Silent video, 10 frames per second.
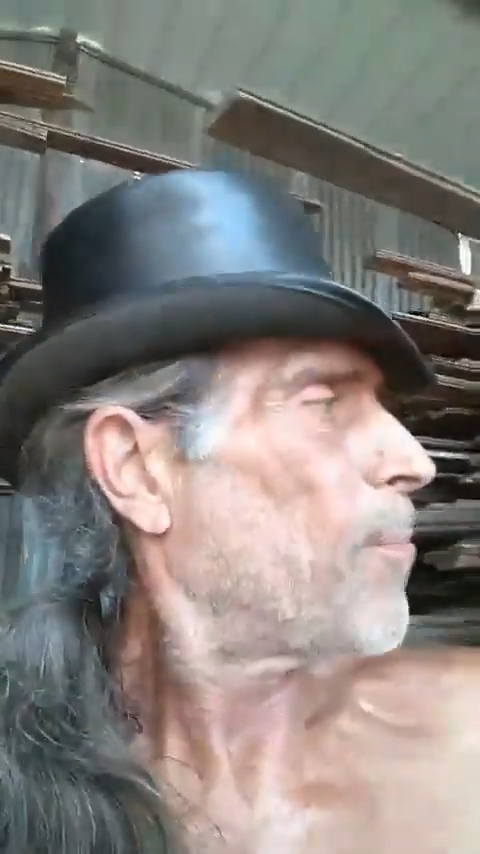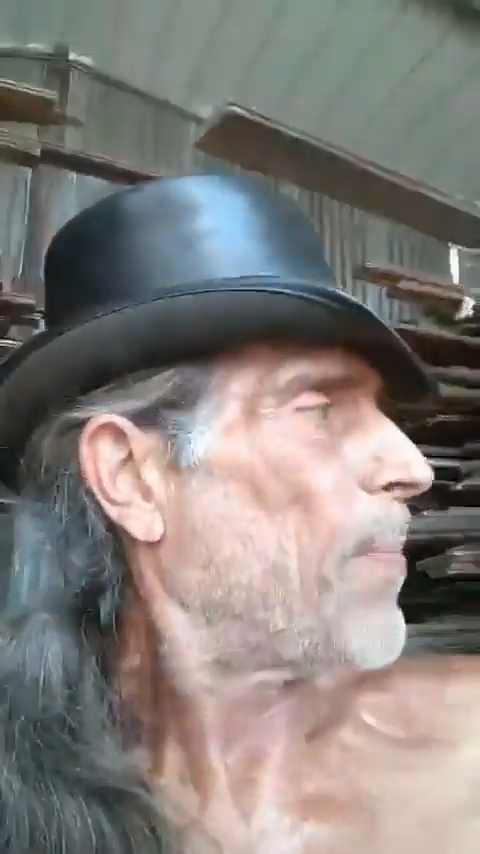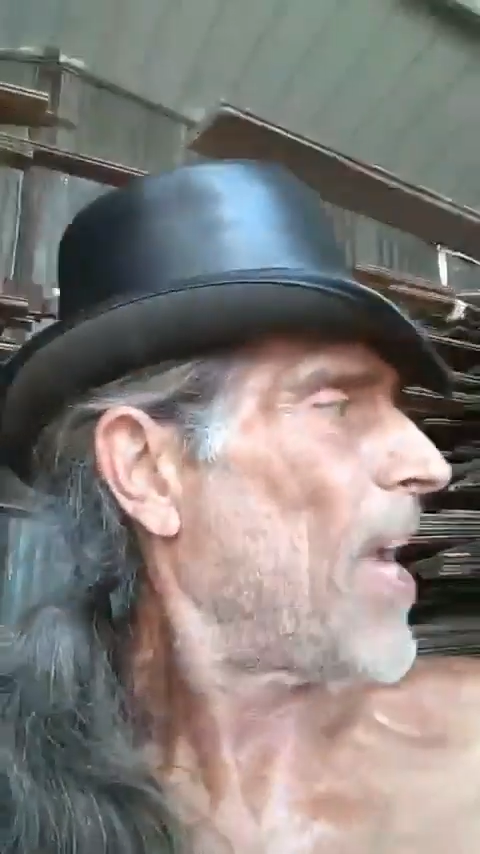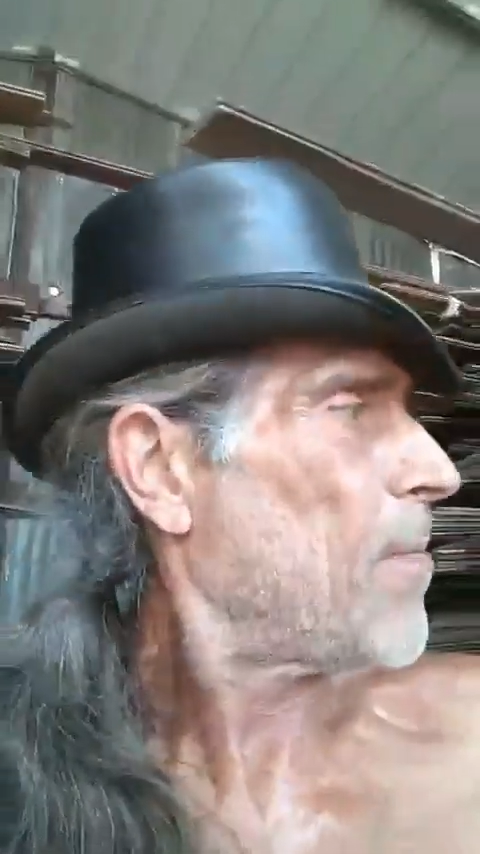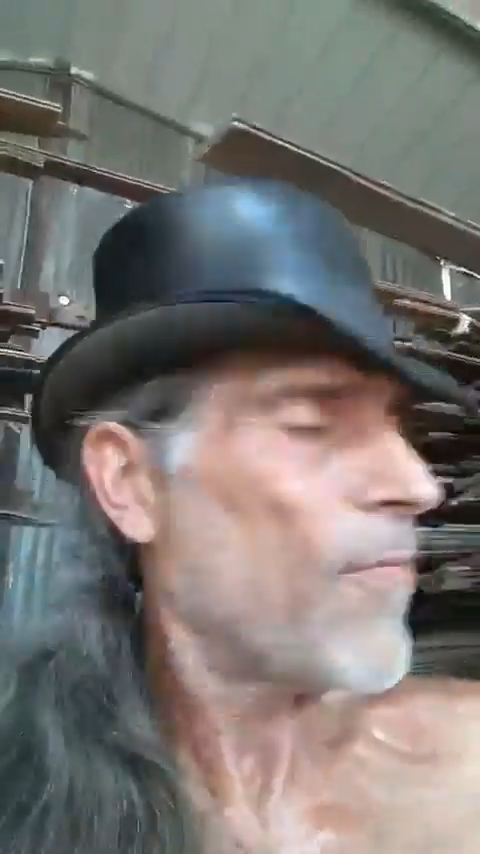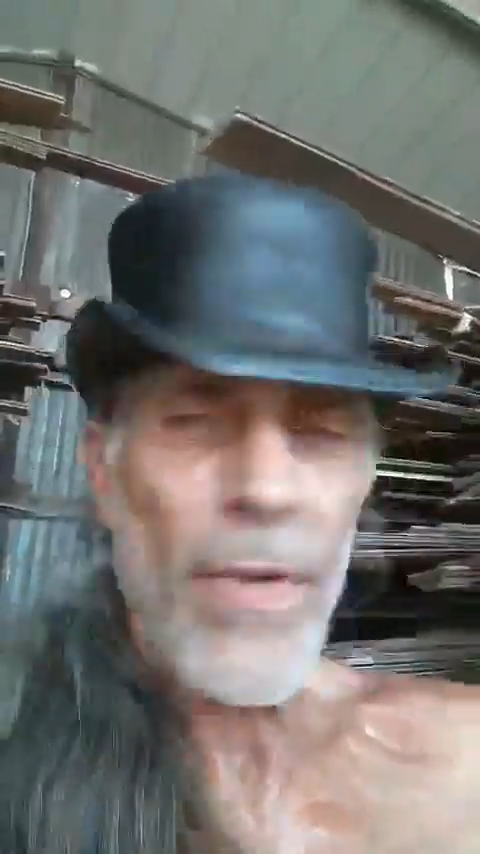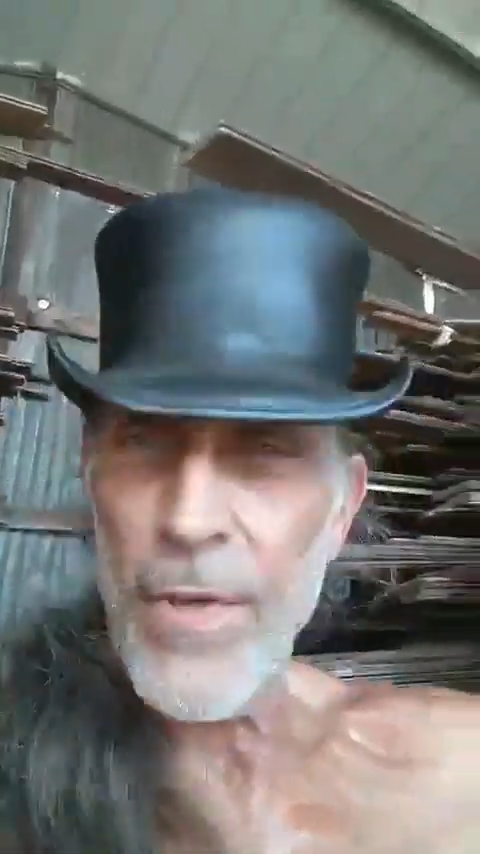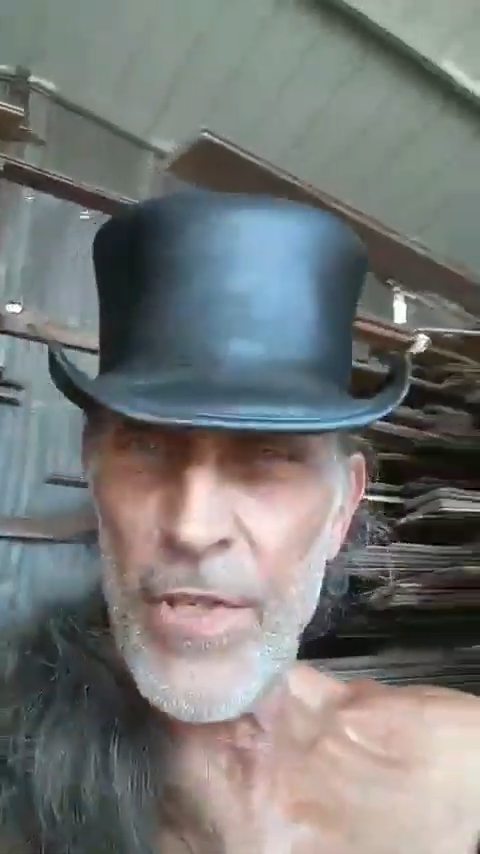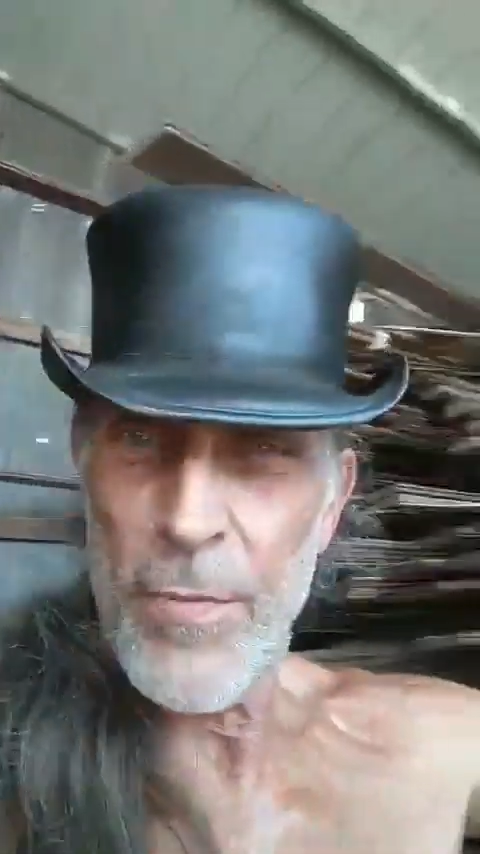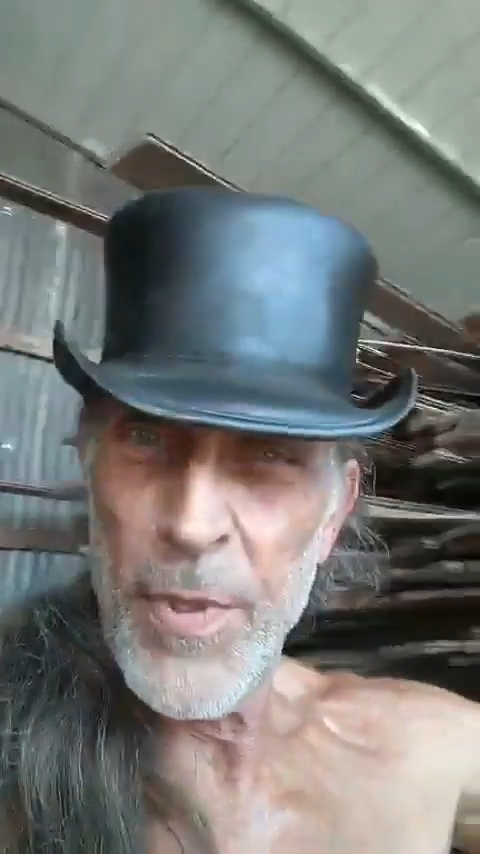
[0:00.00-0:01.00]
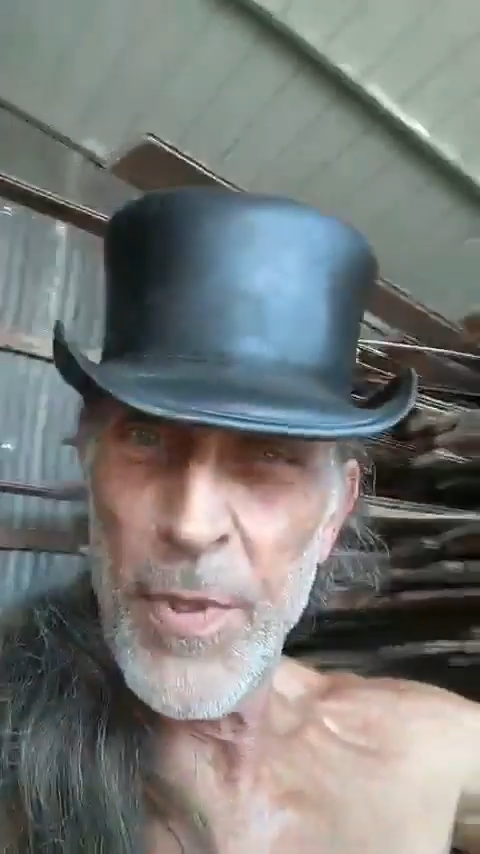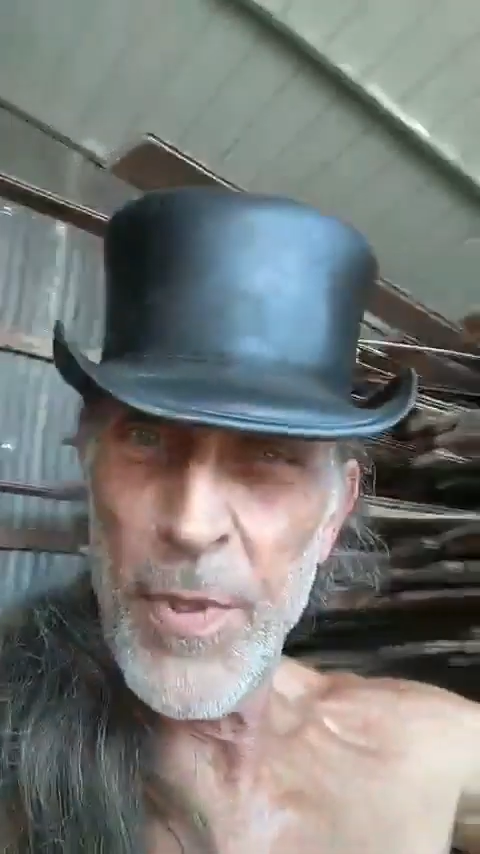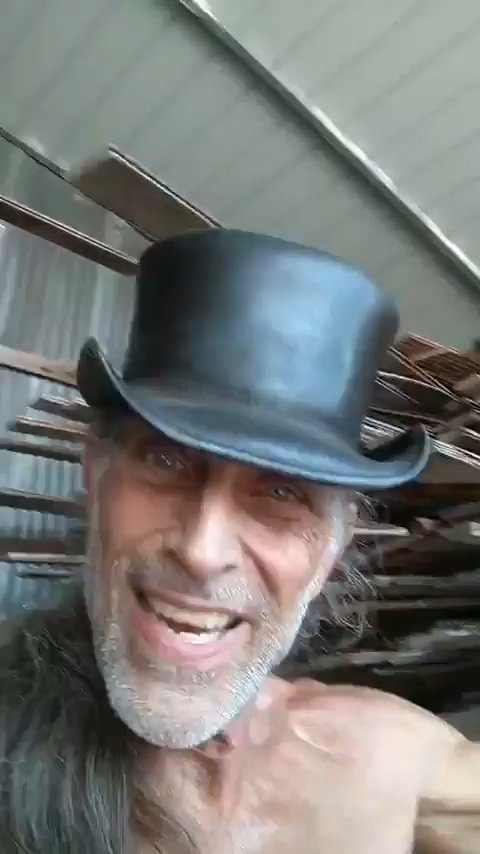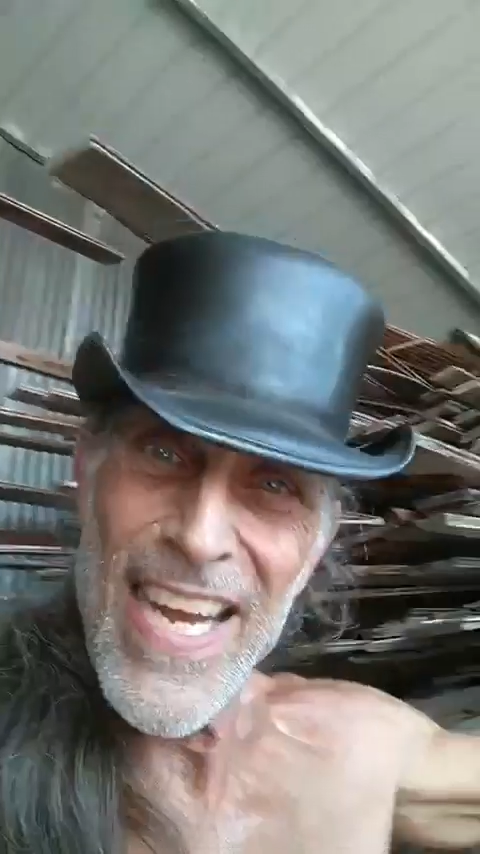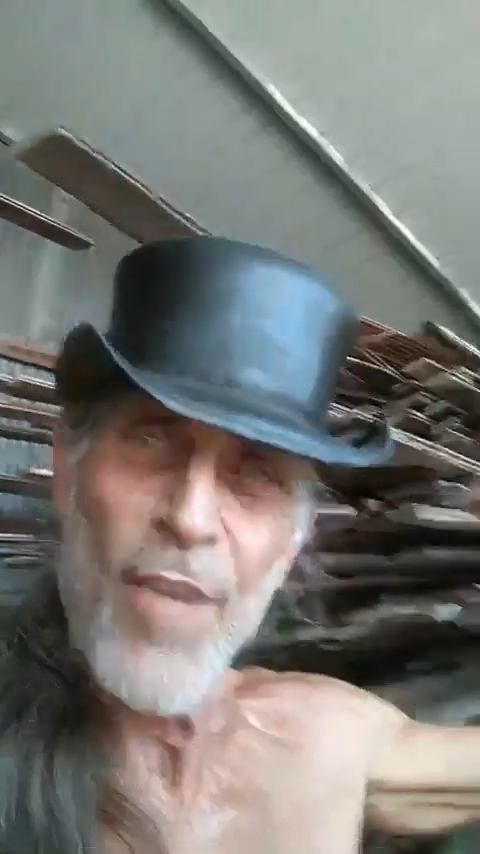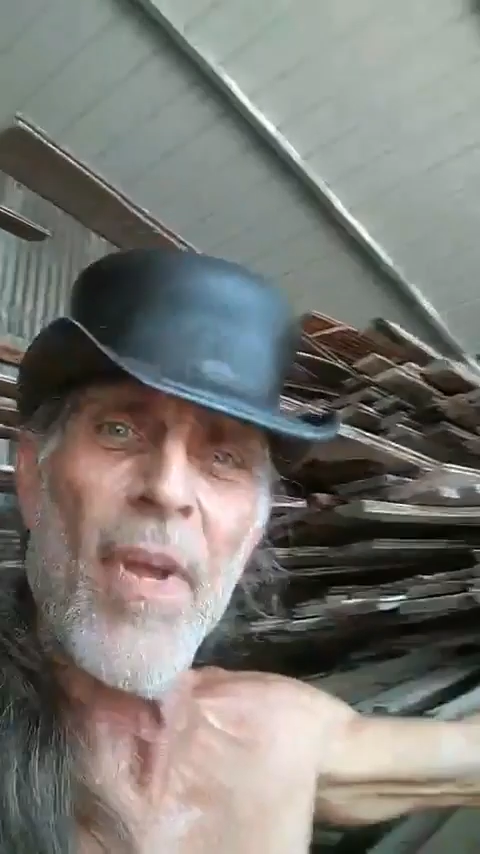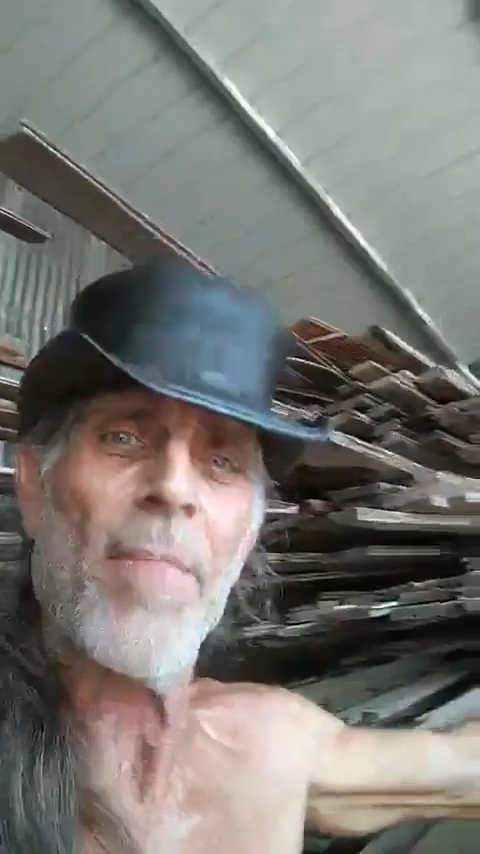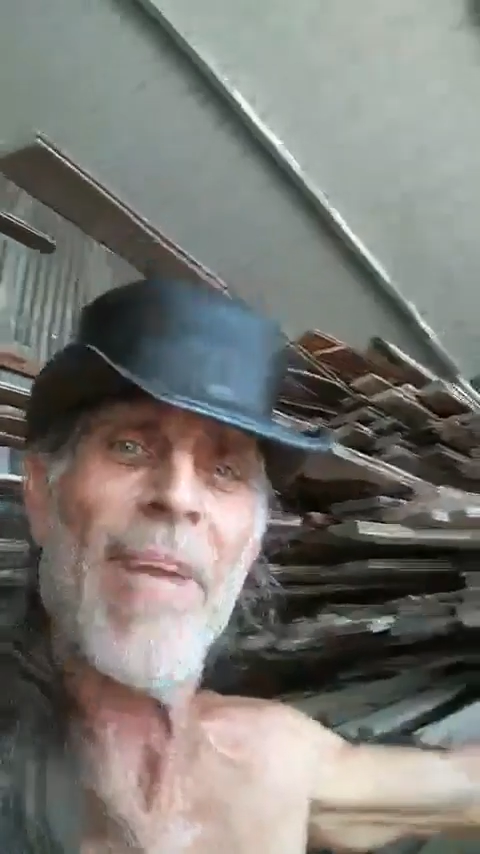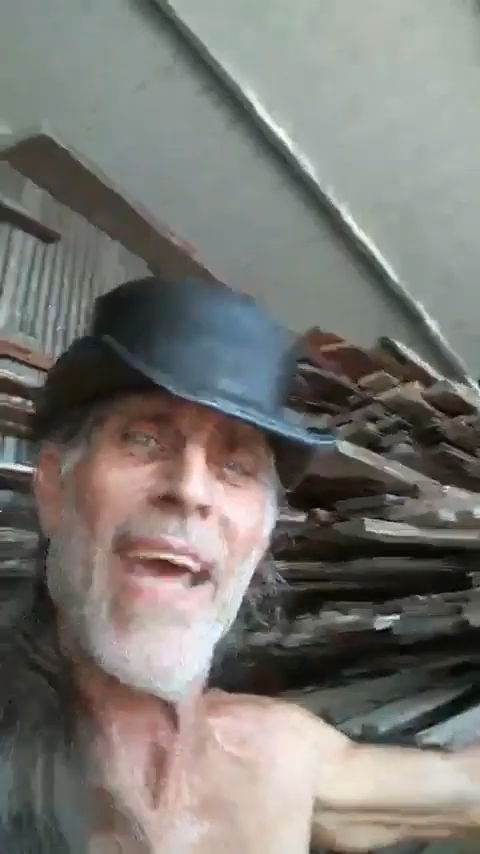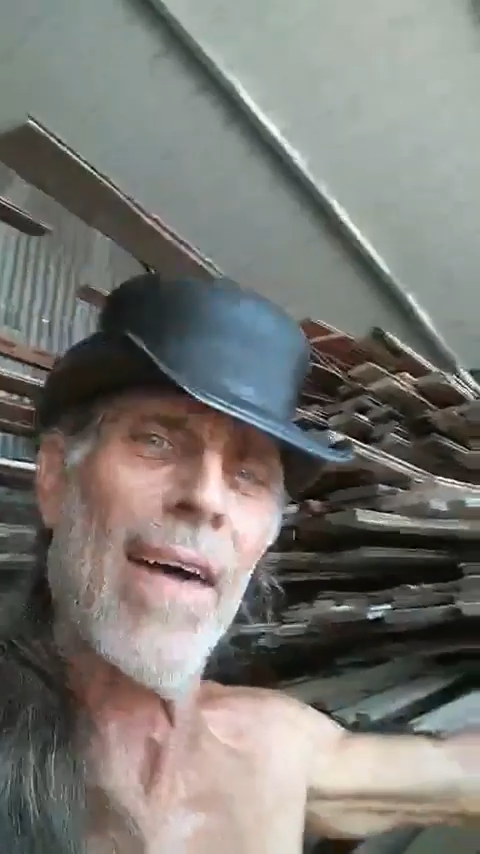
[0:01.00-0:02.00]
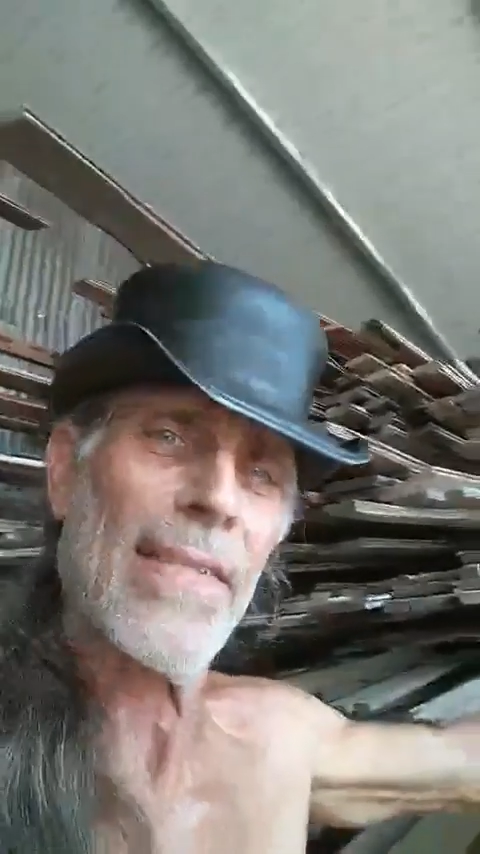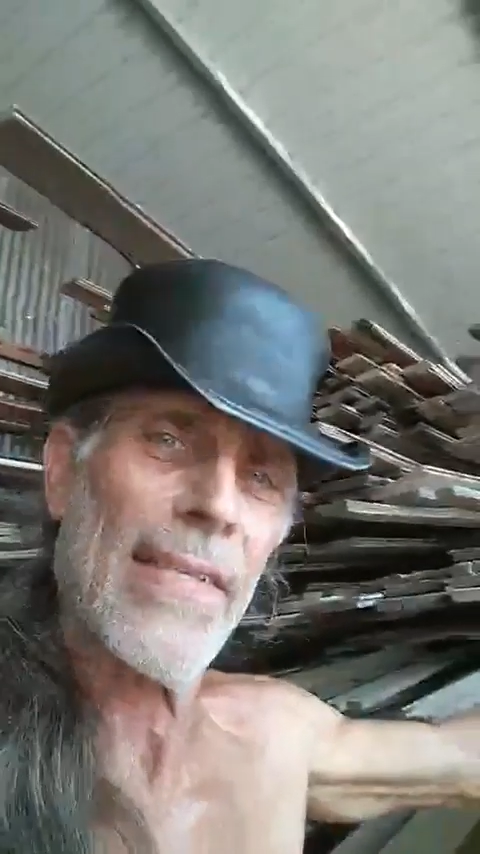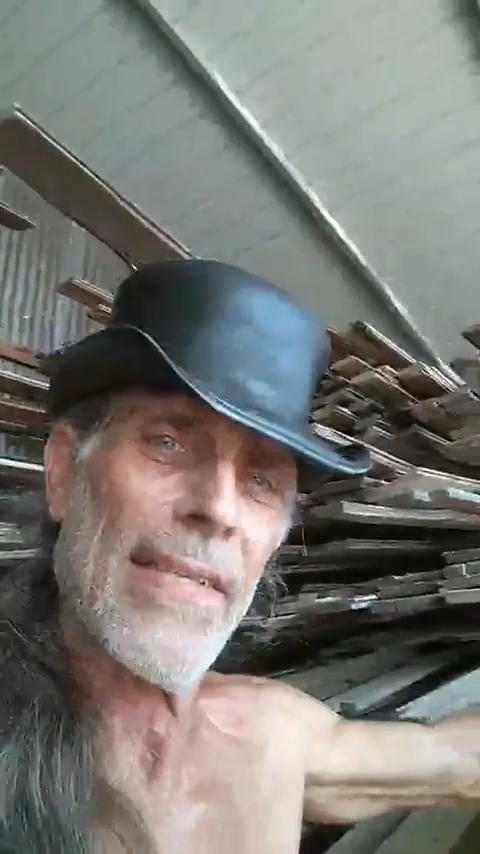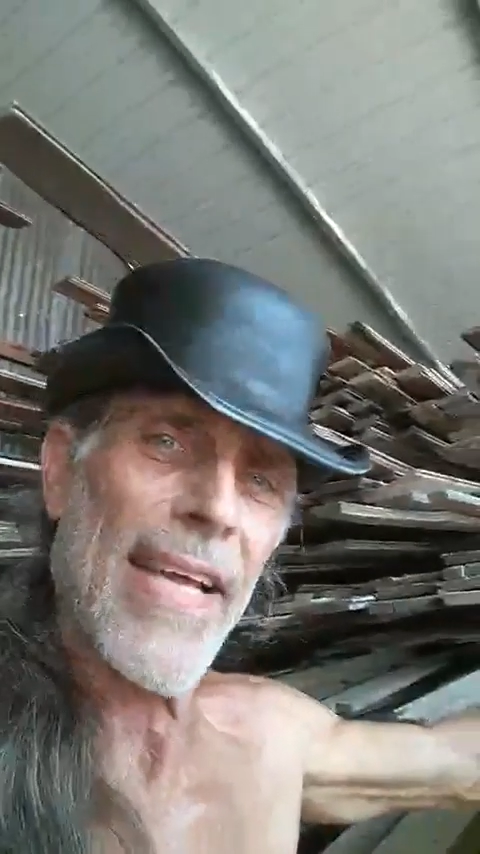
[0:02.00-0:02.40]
Baby villages, building tiny baby houses.